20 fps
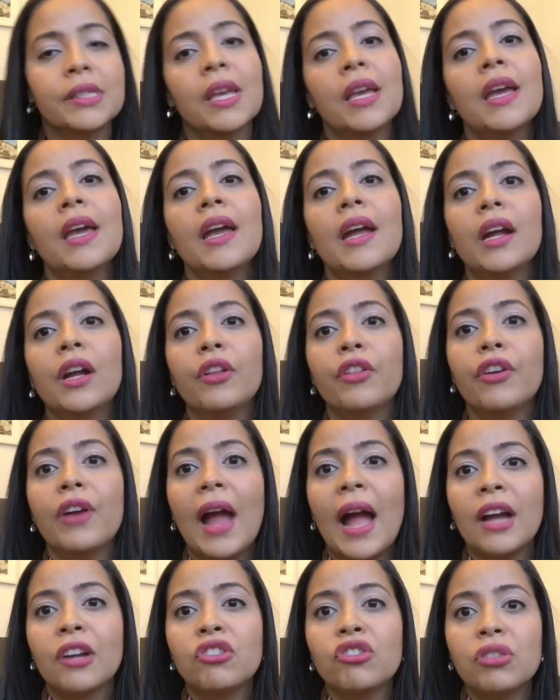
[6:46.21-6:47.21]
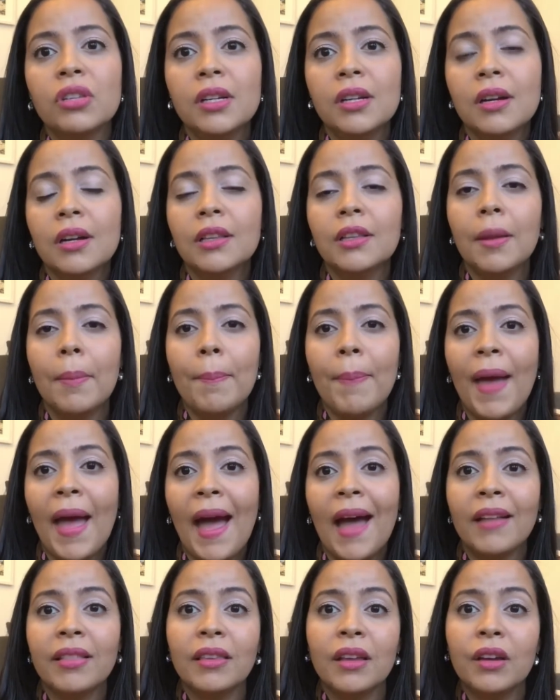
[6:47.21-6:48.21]
and they're actually on the path
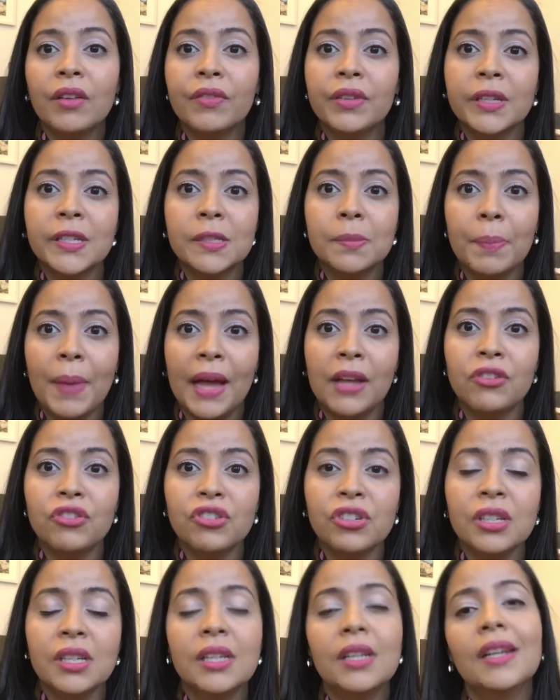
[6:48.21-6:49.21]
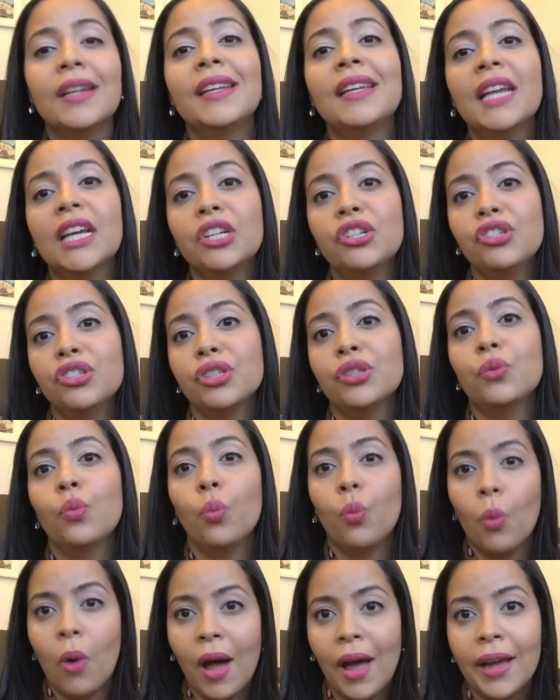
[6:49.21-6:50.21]
of expansion
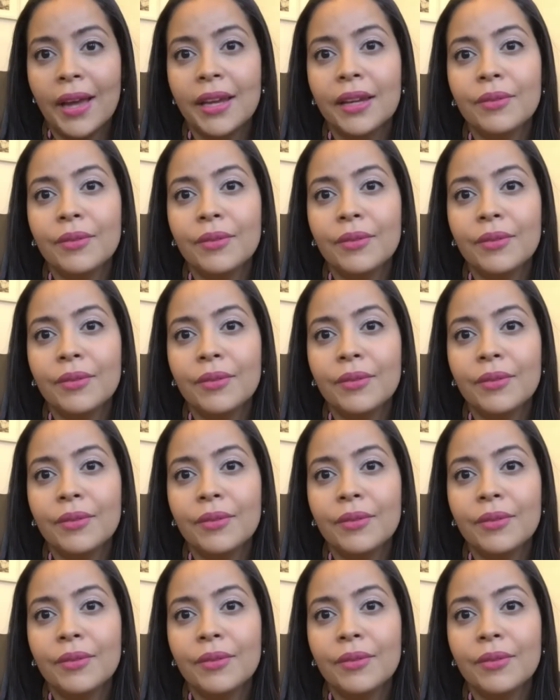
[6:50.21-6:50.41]
nationwide.